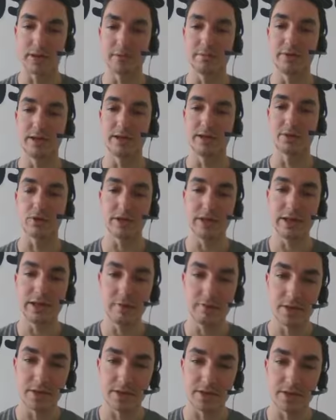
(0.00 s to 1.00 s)
It can be in your
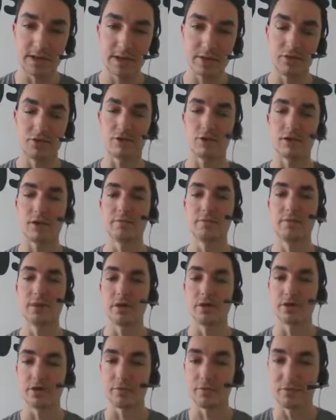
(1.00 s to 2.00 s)
email signature, it can
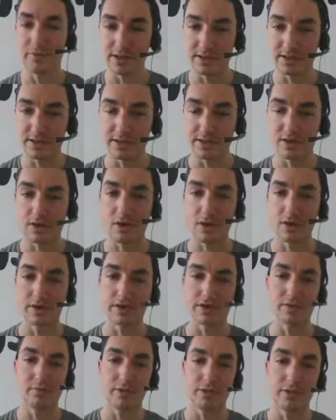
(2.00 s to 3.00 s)
be on your business
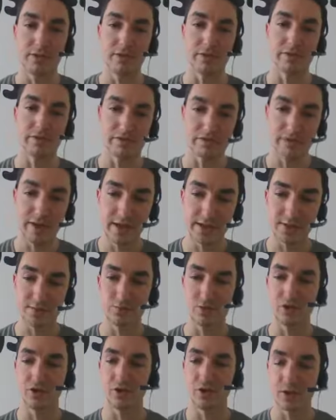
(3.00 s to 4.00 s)
card, it can be on your
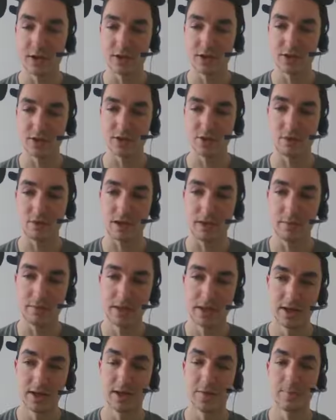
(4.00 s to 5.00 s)
Facebook, your Instagram,